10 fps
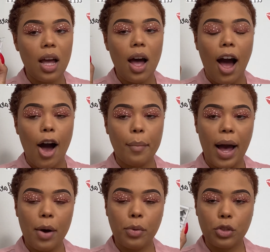I
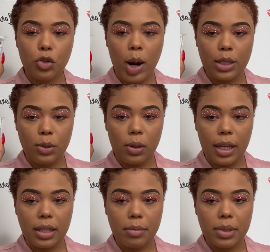will try to link
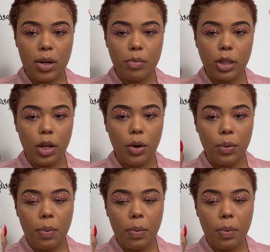them down below,